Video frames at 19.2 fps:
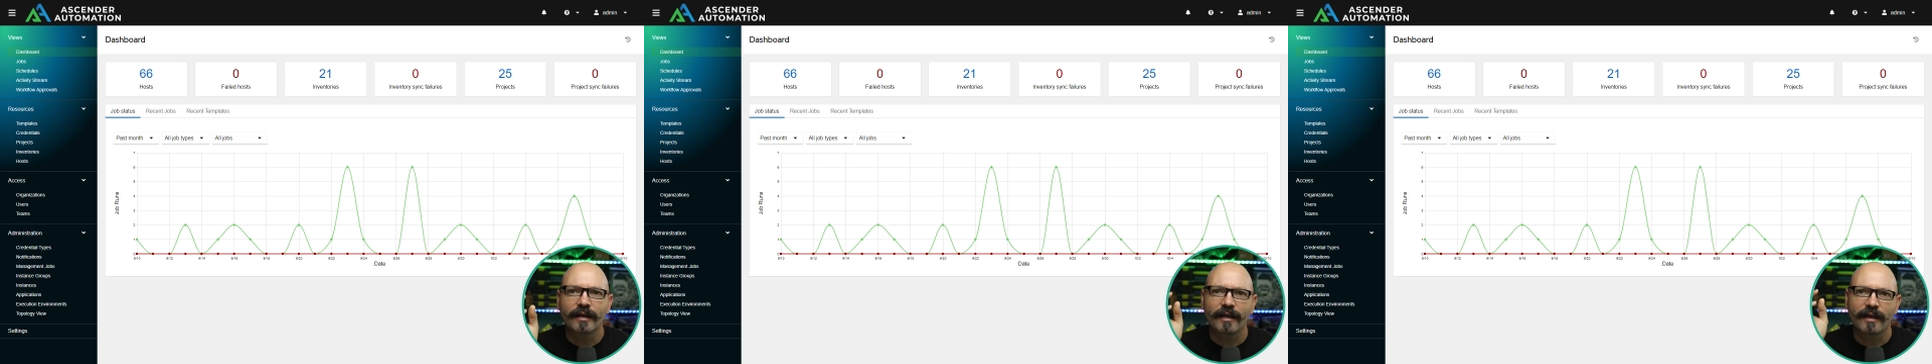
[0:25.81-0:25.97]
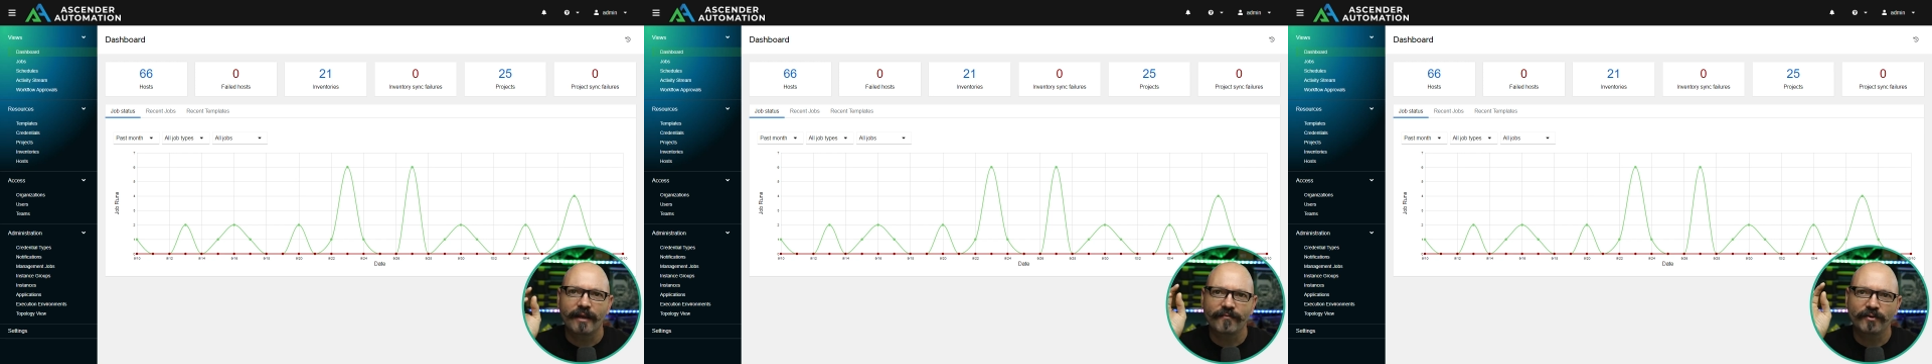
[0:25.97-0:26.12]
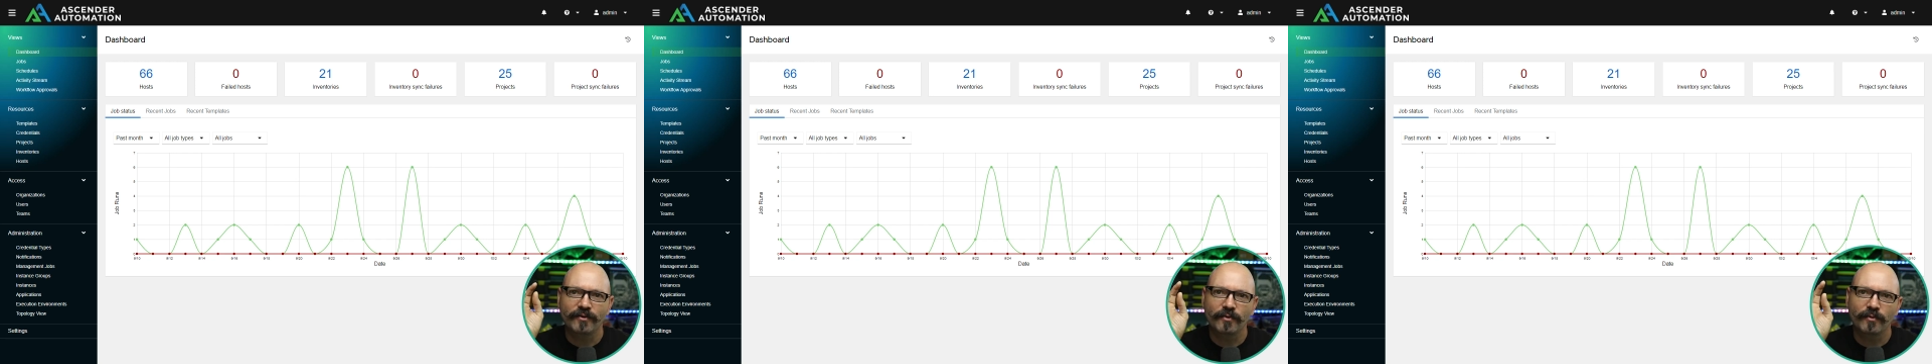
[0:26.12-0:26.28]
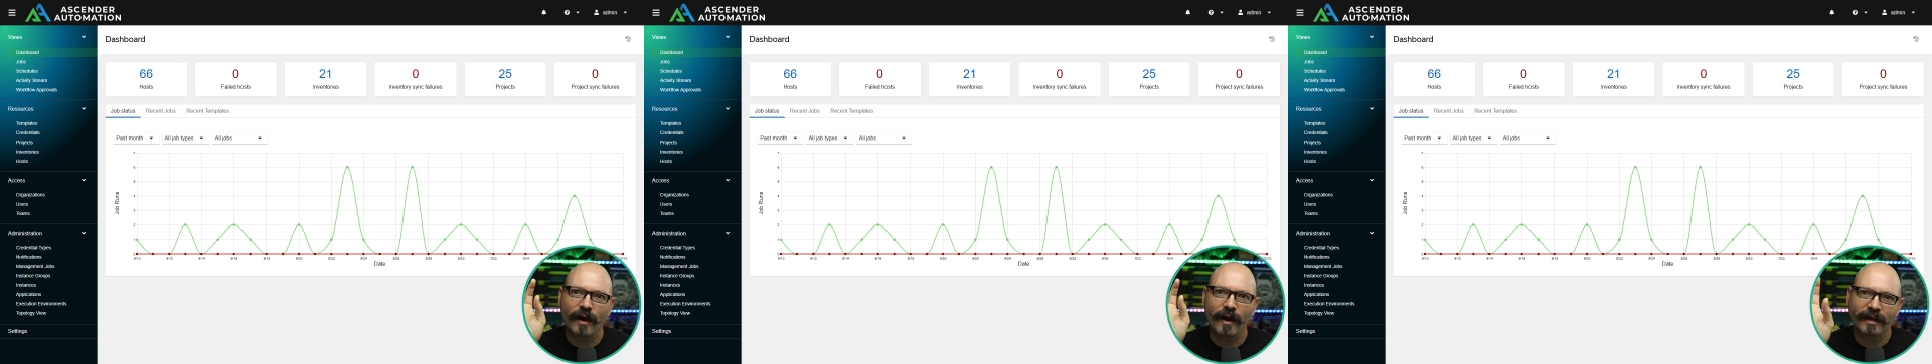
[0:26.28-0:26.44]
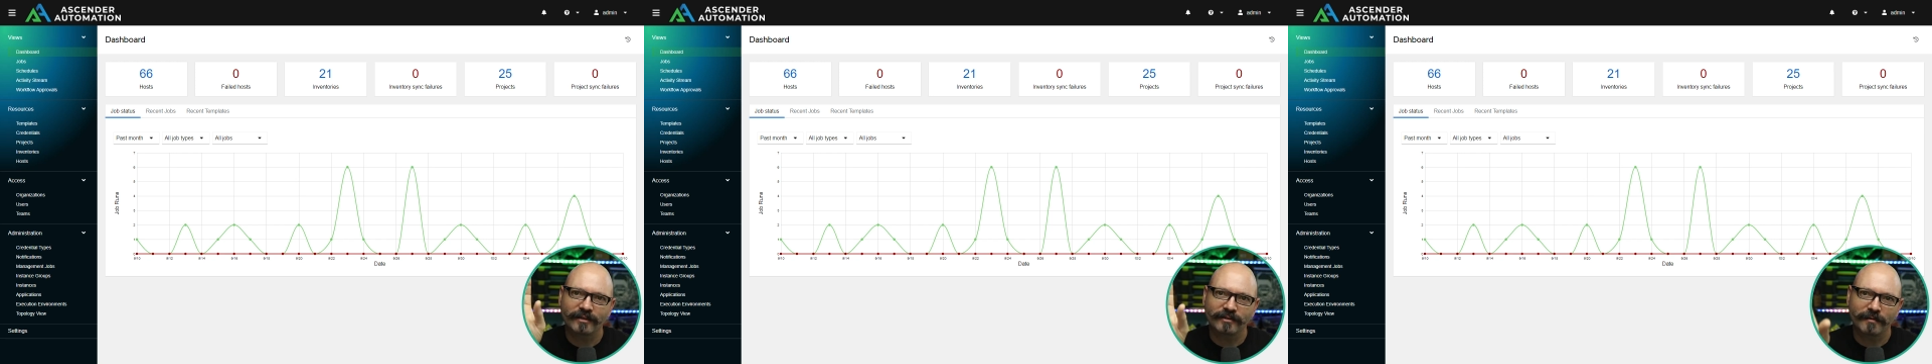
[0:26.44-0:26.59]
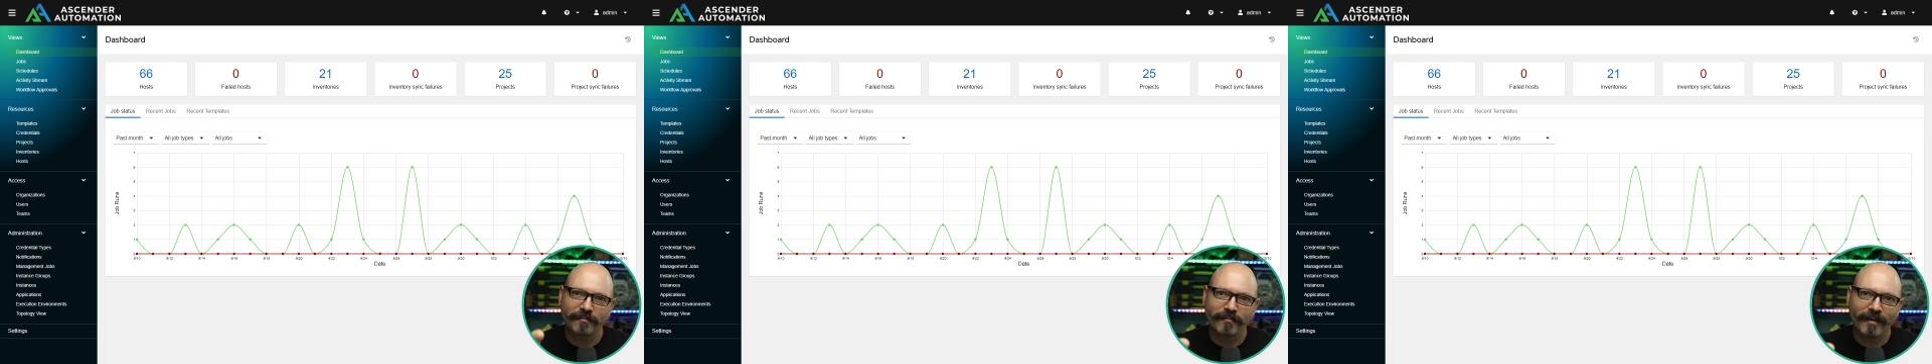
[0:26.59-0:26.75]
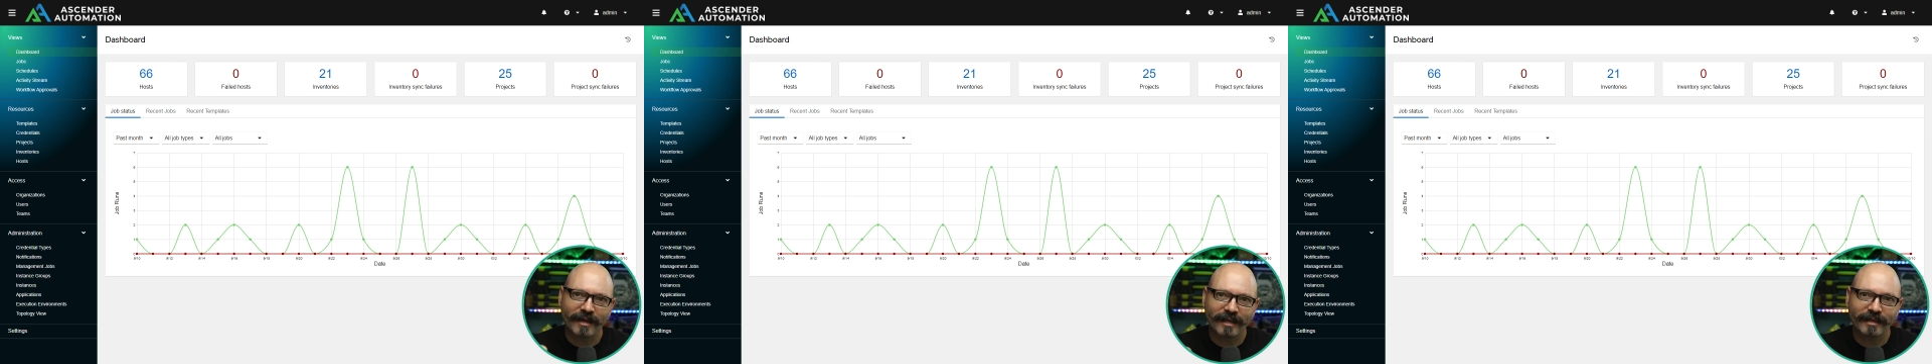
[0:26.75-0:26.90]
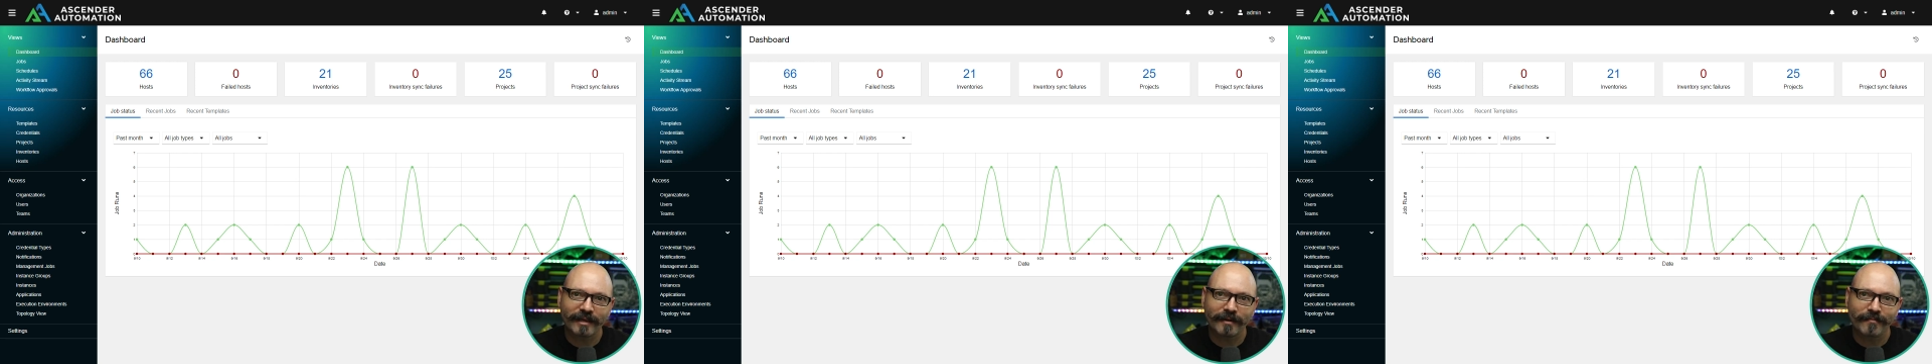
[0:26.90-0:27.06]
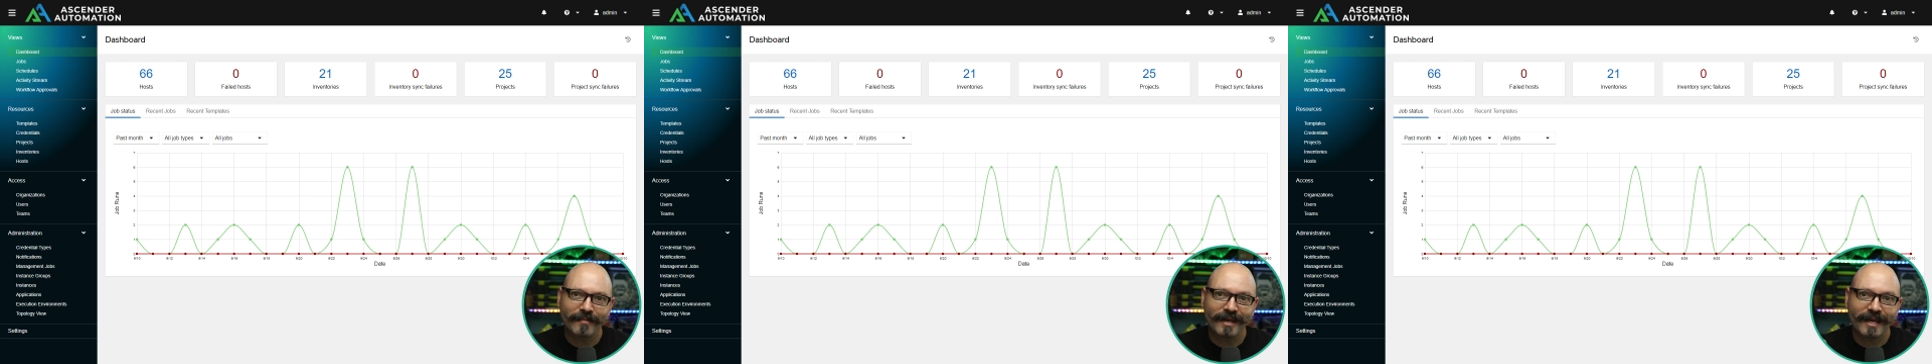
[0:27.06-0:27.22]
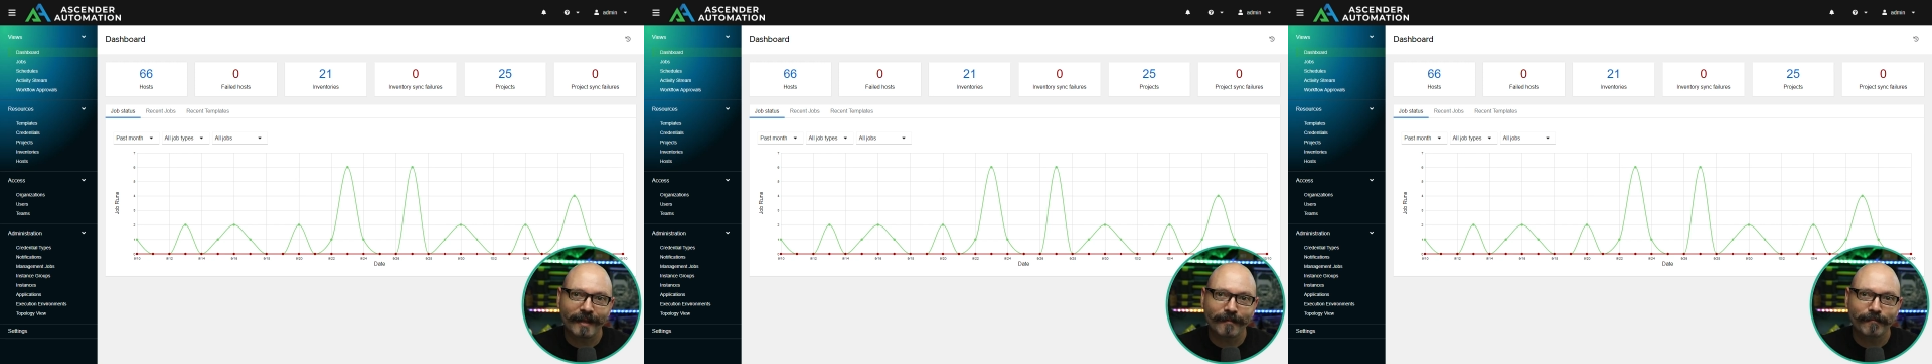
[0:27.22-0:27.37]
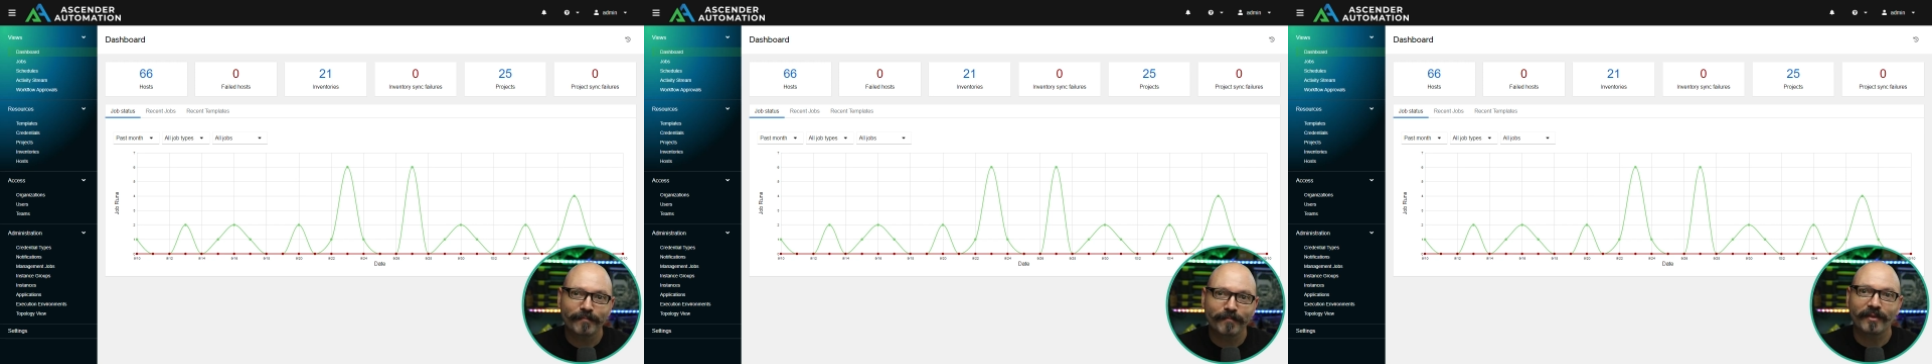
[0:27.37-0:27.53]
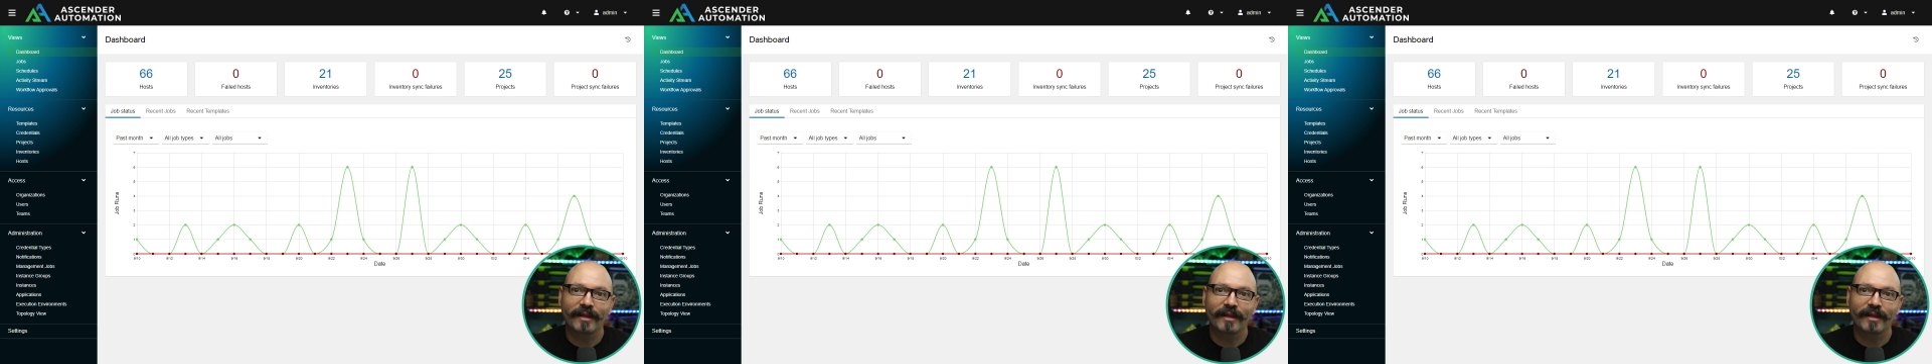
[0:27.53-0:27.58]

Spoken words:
If you actually make a commit,